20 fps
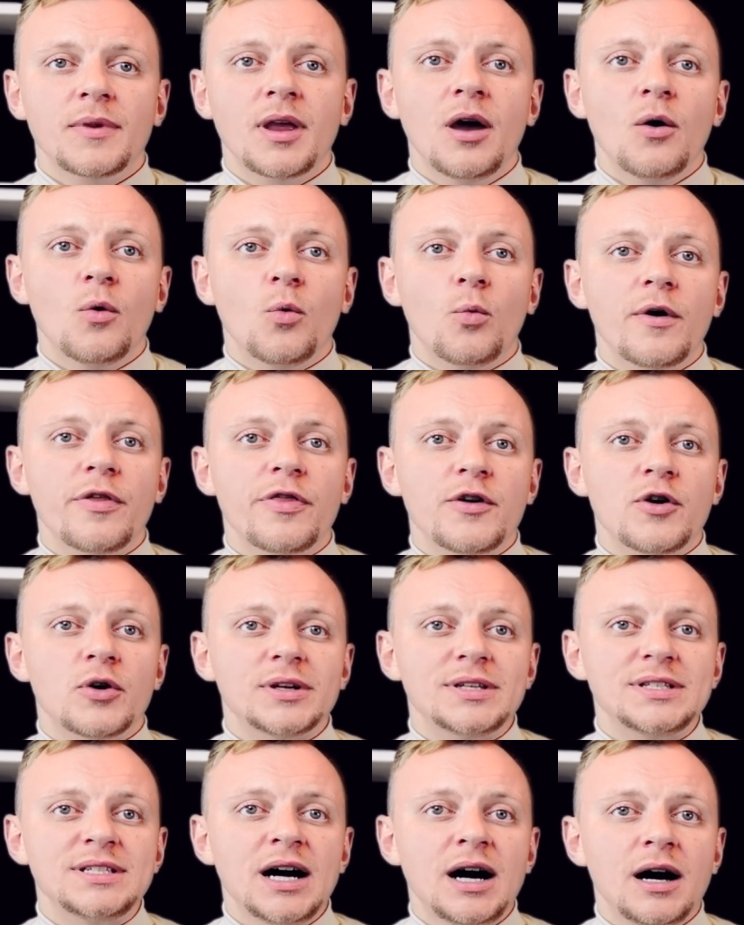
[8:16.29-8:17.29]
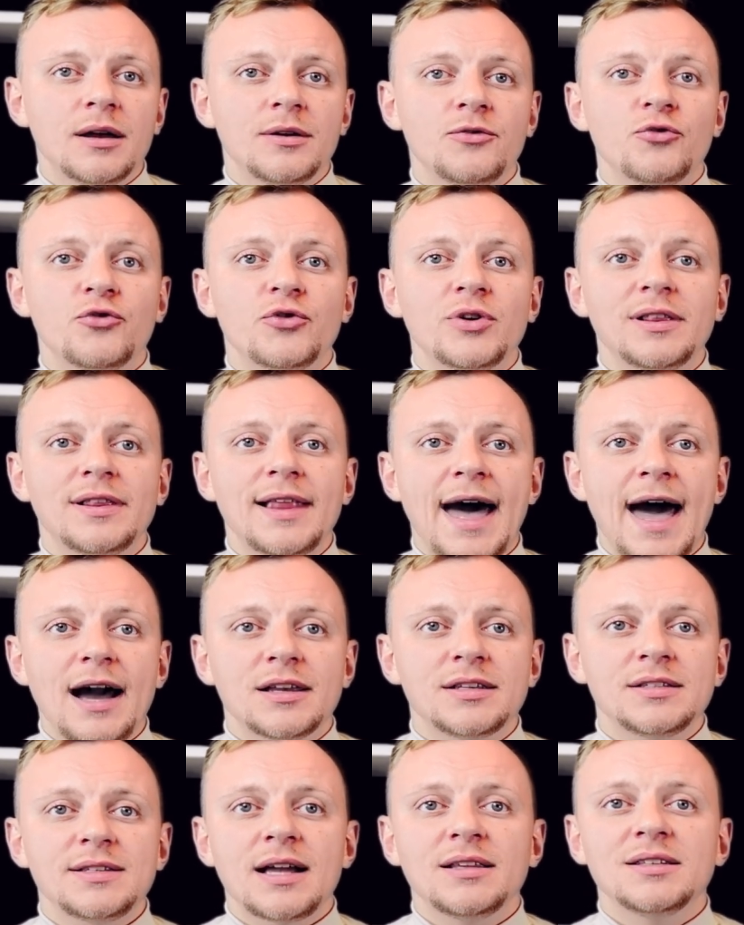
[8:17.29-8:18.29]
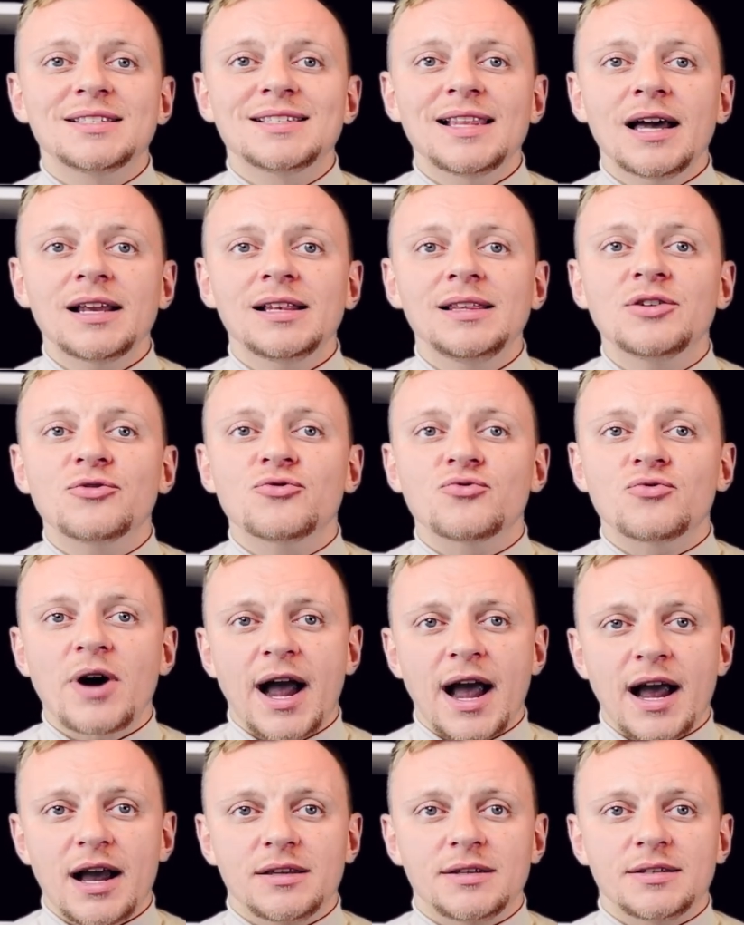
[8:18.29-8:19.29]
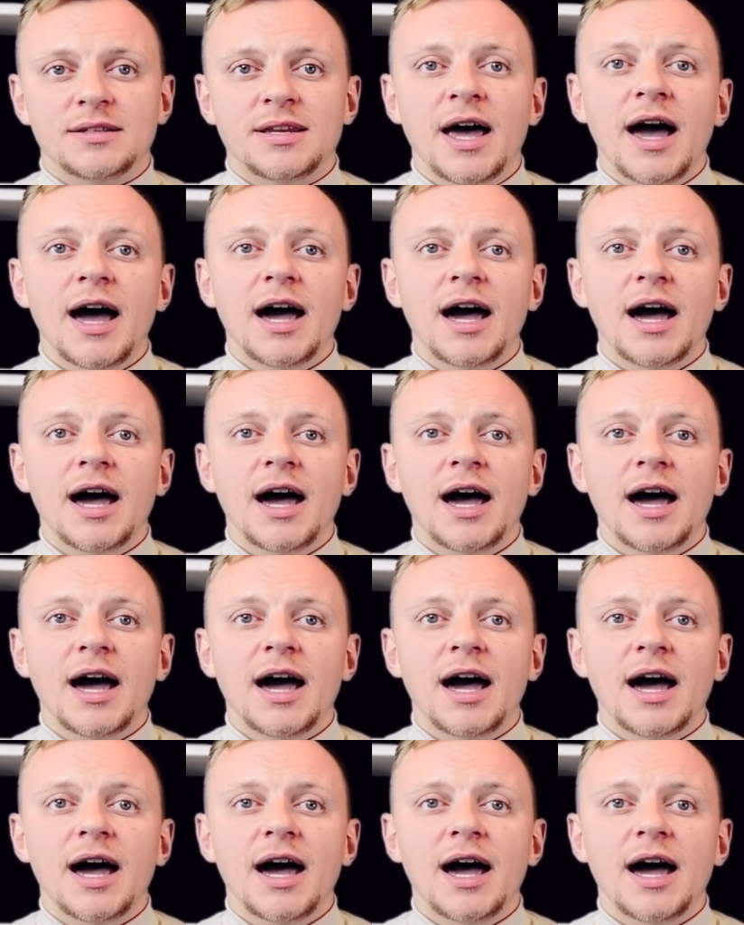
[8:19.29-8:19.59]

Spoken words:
with your tongue relaxed and slightly raised,